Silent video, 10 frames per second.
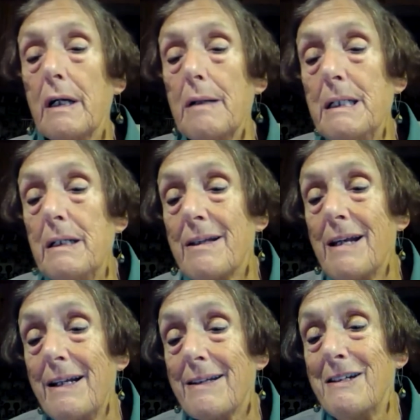I mean,
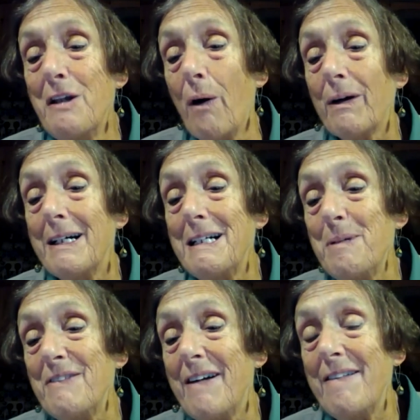it's not going to
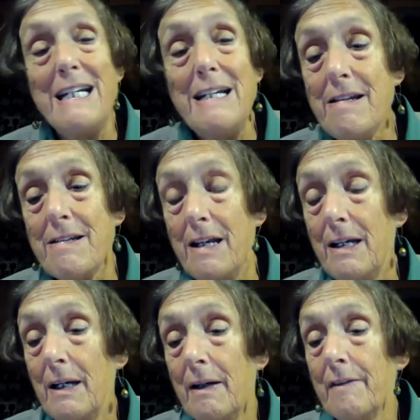be very easy
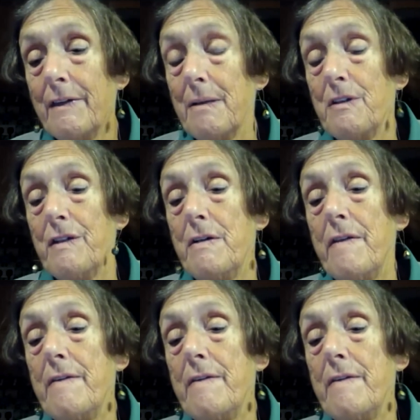for them to vote.